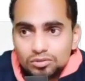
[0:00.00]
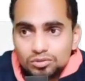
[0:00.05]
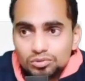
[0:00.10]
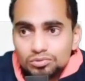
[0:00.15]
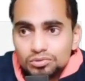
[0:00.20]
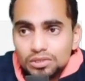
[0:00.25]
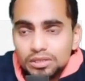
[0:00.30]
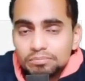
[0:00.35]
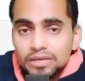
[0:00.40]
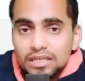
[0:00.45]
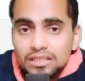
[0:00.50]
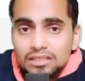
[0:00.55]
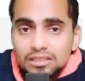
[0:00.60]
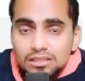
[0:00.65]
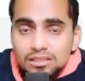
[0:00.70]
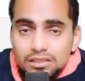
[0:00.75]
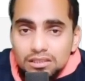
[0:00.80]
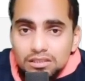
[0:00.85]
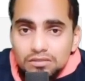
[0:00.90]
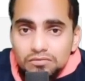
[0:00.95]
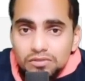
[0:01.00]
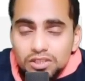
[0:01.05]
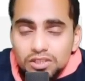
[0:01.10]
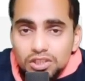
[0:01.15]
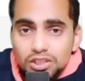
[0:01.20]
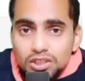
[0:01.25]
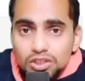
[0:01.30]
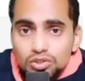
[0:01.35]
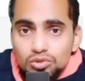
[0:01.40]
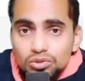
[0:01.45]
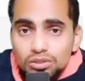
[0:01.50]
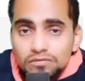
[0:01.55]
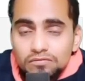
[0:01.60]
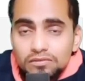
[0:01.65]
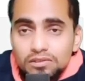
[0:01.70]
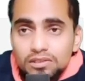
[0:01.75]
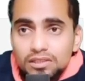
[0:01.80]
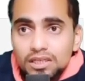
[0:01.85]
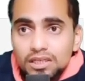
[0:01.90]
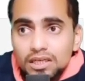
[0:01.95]
So imagine a situation, you are
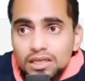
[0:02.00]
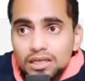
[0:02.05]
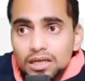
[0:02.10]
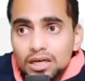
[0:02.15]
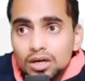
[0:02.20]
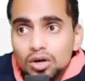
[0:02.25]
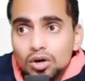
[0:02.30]
working